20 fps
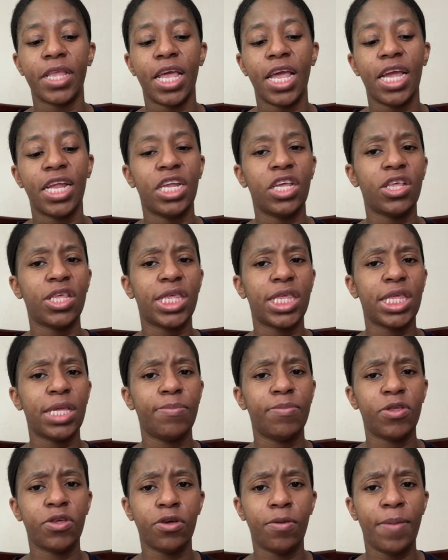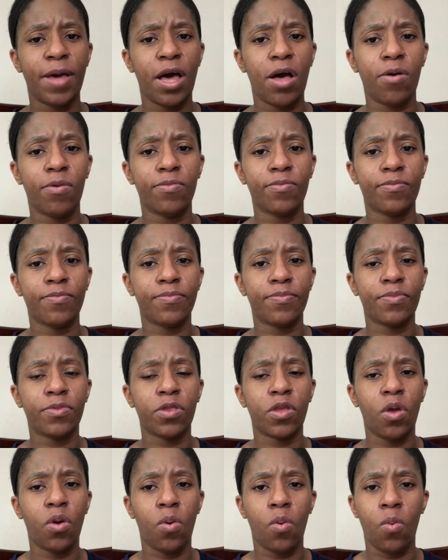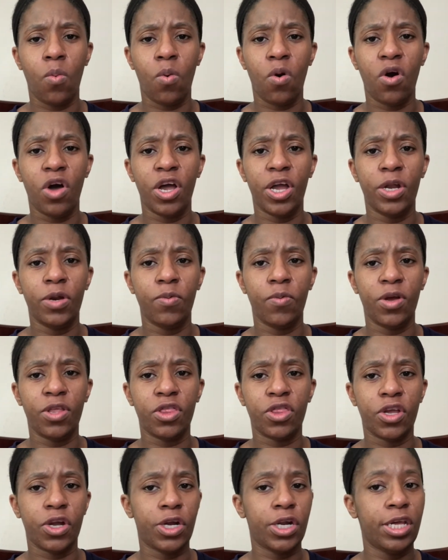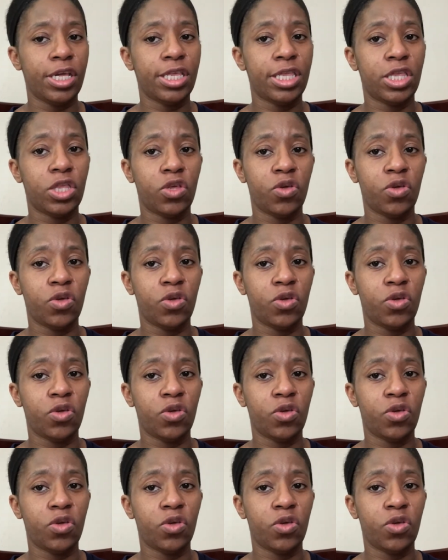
And he'll sleep till about 1:30,